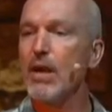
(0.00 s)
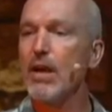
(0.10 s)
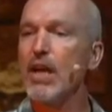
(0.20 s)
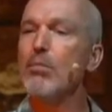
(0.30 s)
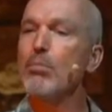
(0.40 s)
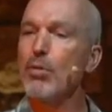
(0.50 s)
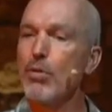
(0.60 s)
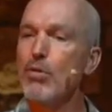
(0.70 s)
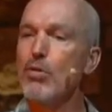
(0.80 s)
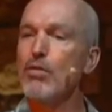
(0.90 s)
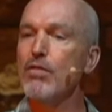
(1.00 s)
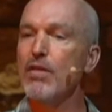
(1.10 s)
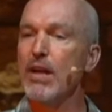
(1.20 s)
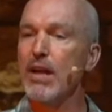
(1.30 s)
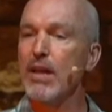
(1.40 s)
improve
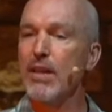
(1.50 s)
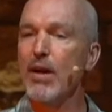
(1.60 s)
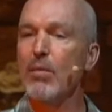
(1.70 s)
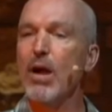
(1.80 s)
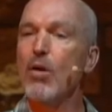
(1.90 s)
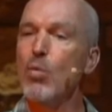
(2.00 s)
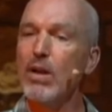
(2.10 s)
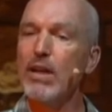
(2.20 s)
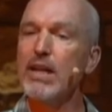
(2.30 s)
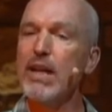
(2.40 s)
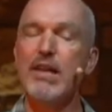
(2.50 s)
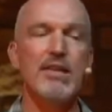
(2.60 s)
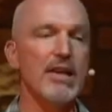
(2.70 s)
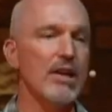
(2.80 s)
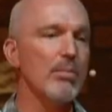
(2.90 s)
their
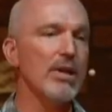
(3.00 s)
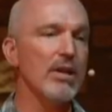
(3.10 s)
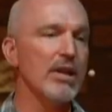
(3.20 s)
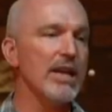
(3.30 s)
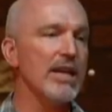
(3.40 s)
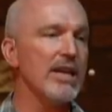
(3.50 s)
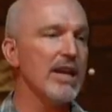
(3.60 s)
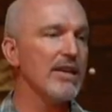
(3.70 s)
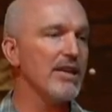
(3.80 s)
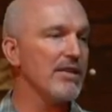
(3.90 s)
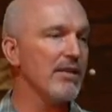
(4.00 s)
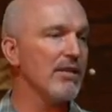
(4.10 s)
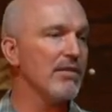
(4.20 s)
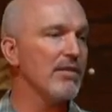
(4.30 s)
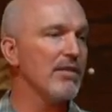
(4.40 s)
willingness and ability to
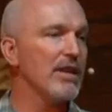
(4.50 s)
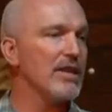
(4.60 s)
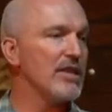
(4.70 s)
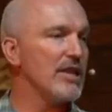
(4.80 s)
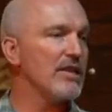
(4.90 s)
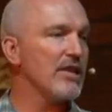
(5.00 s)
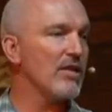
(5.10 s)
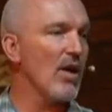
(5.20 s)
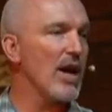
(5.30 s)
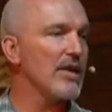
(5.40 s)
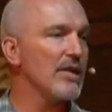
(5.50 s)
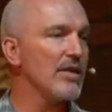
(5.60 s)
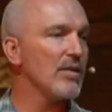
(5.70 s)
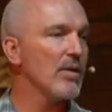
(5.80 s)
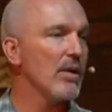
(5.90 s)
serve Jesus Christ.
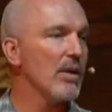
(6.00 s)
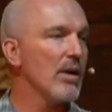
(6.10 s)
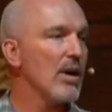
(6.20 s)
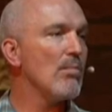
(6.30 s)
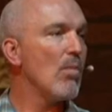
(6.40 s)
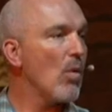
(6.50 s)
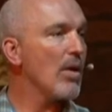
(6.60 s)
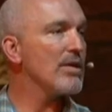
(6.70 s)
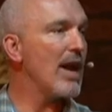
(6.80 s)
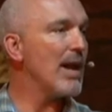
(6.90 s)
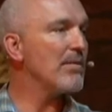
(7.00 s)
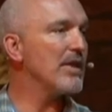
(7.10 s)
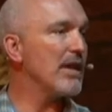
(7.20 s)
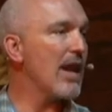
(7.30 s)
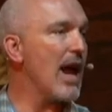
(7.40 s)
More times
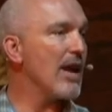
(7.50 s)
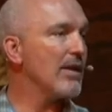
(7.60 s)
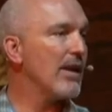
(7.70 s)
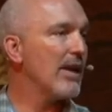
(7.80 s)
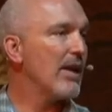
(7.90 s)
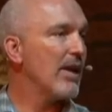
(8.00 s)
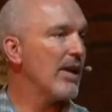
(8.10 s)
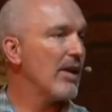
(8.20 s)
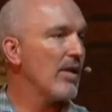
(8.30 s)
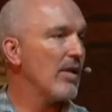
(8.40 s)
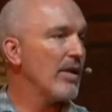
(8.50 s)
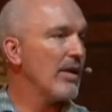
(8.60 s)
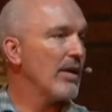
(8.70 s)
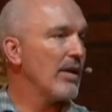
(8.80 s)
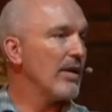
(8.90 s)
than not,
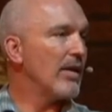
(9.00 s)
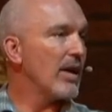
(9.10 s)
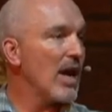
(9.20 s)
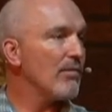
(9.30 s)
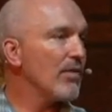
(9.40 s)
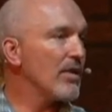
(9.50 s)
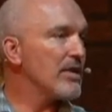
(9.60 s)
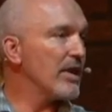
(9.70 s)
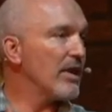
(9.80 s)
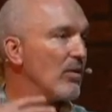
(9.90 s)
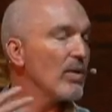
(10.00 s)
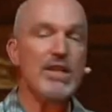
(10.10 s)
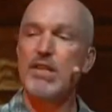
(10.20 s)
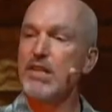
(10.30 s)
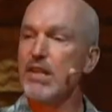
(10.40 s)
the comforts and the
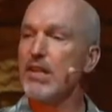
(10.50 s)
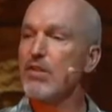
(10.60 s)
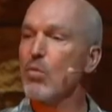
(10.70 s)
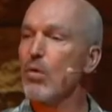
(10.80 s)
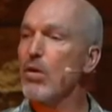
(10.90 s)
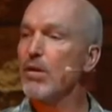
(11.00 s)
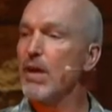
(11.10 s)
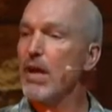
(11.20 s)
riches of this world